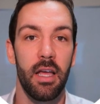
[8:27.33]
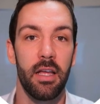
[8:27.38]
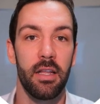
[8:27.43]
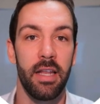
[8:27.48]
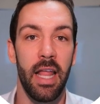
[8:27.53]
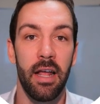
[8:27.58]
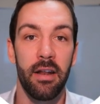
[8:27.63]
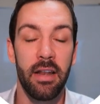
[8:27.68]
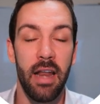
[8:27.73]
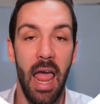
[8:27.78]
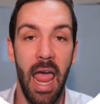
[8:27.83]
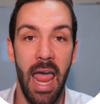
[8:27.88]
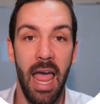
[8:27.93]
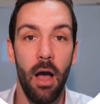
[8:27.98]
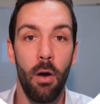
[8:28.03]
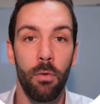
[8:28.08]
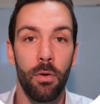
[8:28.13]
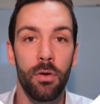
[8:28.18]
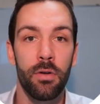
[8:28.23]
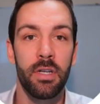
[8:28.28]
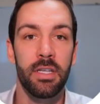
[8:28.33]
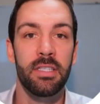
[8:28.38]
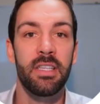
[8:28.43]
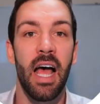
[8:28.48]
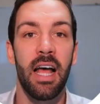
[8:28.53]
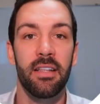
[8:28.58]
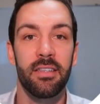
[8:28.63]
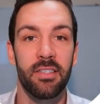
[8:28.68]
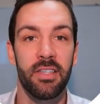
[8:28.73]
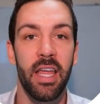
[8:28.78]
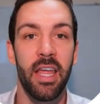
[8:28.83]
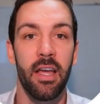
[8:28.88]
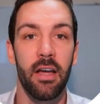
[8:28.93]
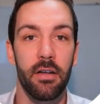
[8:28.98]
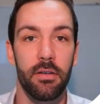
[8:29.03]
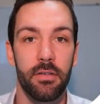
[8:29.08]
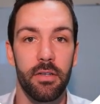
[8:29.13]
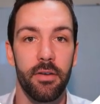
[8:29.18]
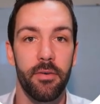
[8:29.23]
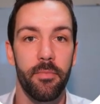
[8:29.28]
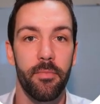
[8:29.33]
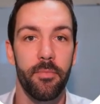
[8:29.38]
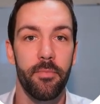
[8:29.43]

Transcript: Now, how good does that sound?